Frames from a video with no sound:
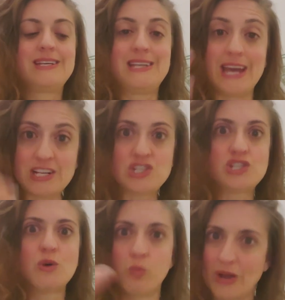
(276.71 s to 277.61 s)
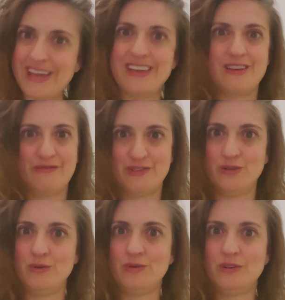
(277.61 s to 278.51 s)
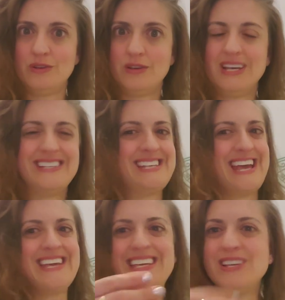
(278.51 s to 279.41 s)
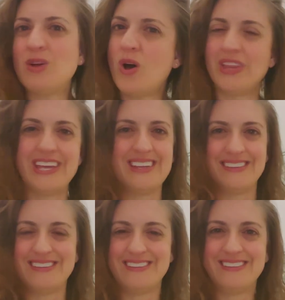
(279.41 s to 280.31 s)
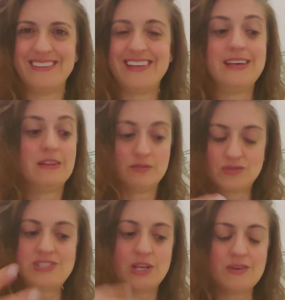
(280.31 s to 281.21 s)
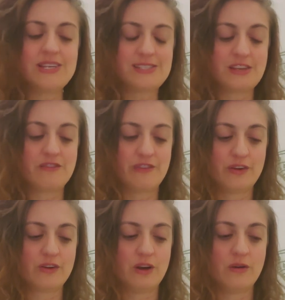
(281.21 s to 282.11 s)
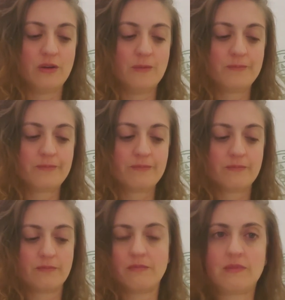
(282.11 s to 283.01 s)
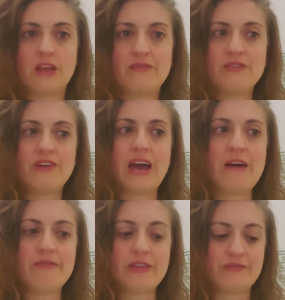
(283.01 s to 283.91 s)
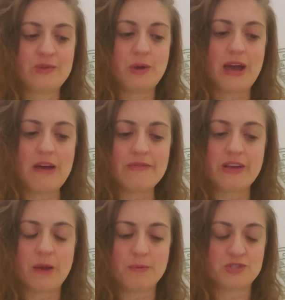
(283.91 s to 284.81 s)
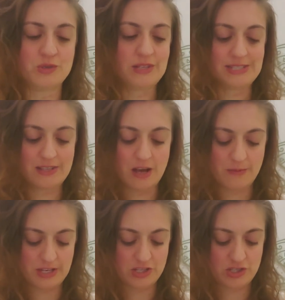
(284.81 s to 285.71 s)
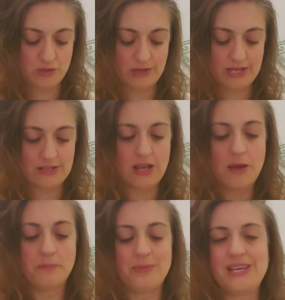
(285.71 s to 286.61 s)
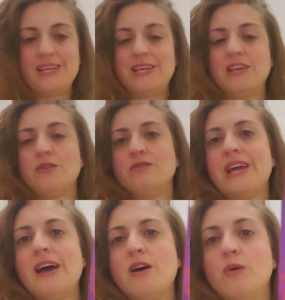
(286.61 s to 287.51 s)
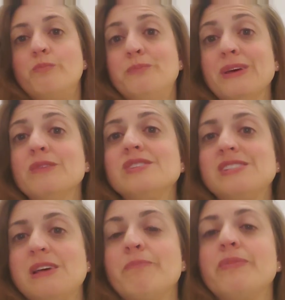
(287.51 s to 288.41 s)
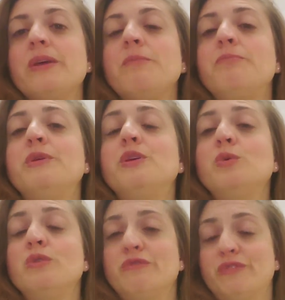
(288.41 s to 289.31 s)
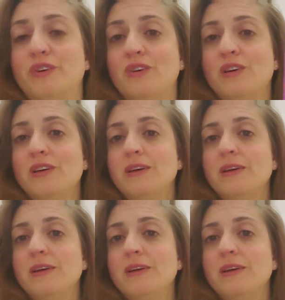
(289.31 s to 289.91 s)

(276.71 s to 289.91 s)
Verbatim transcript: Catch the wave, dude. Take it all in. Seriously, Virgo. If you have if you have the opportunities coming, do it. Be here now. Build something beautiful.